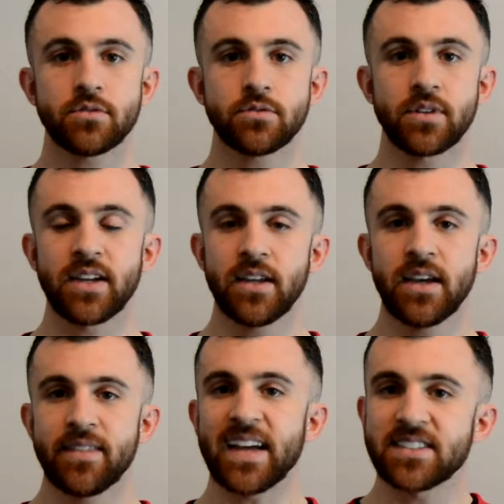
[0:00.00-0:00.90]
Right?
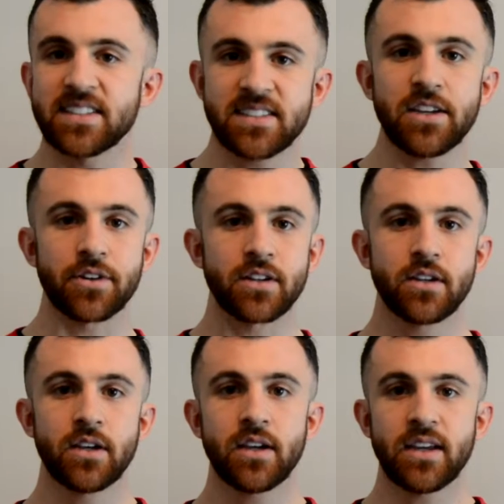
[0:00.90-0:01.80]
That's the secret,
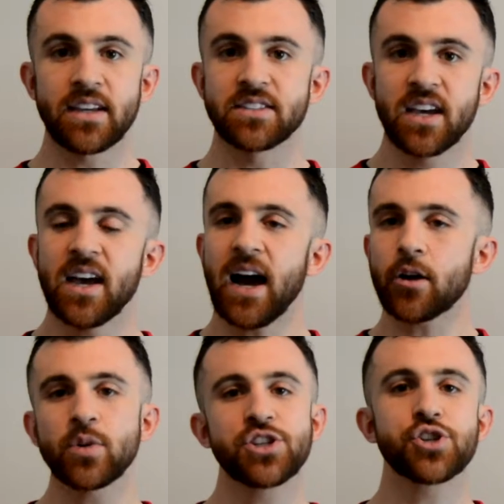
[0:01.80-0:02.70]
is how do
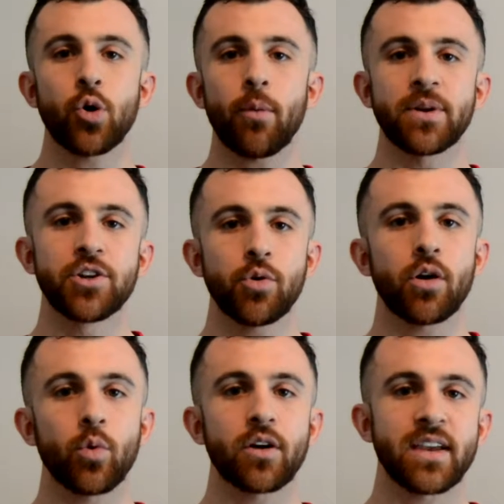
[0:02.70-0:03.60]
we show up and do our
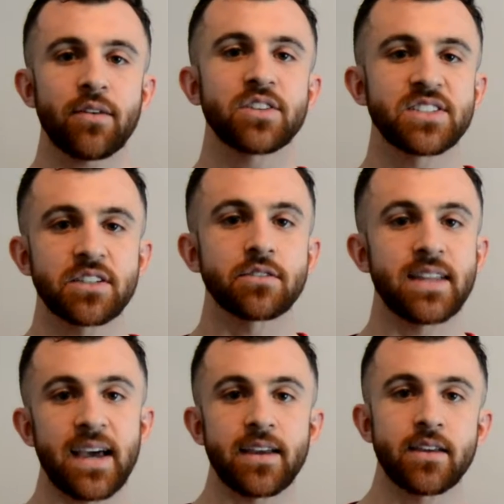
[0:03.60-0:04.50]
work every single
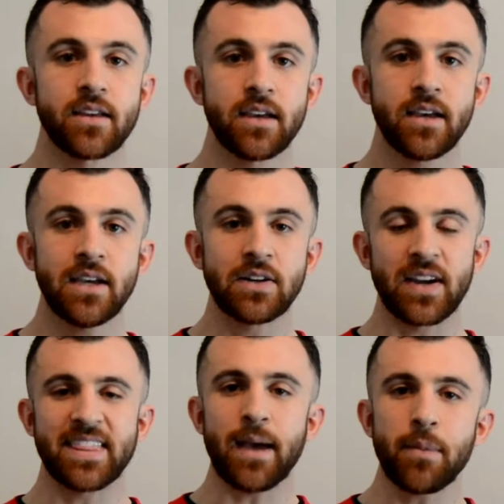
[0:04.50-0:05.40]
day? All
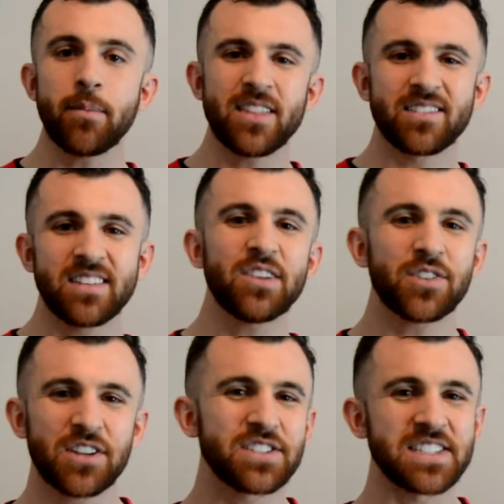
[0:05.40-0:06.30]
right, that may be the secret
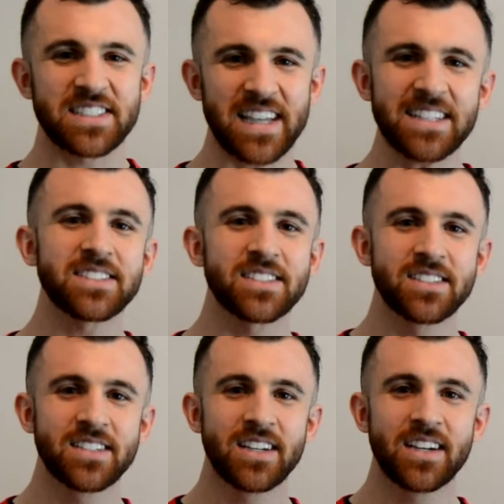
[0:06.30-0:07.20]
to success,
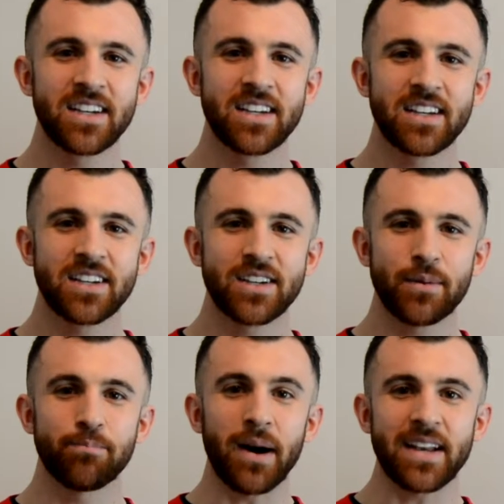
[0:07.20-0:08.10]

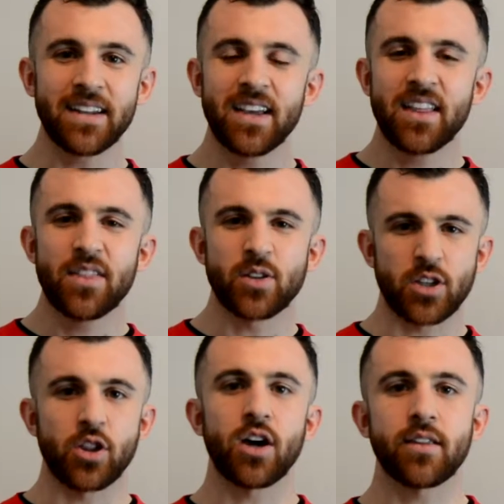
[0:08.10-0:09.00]
but there's a
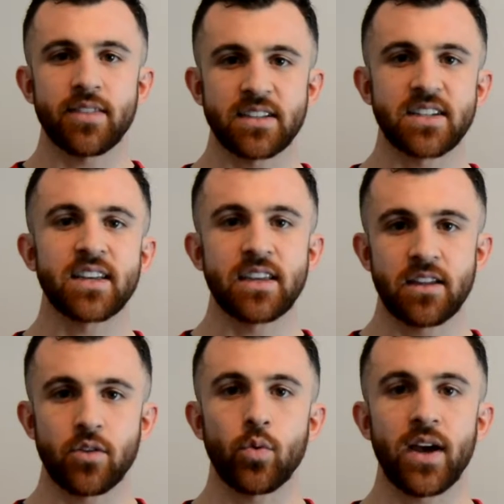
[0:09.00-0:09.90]
lot of things that can get
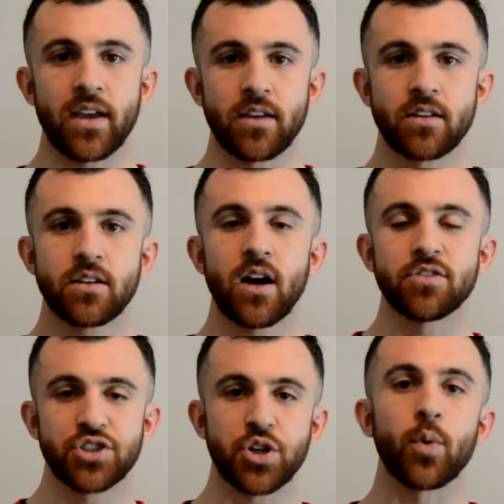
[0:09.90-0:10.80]
in the way of
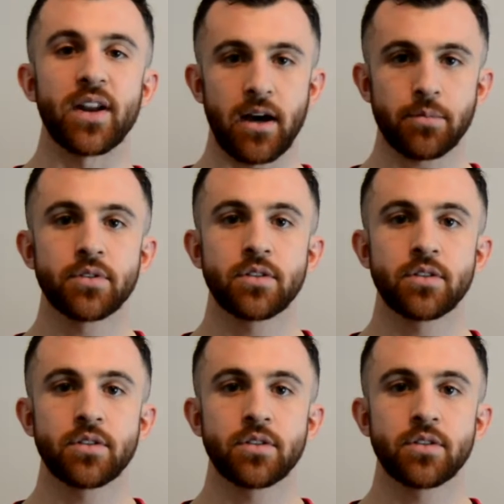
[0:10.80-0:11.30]
showing up.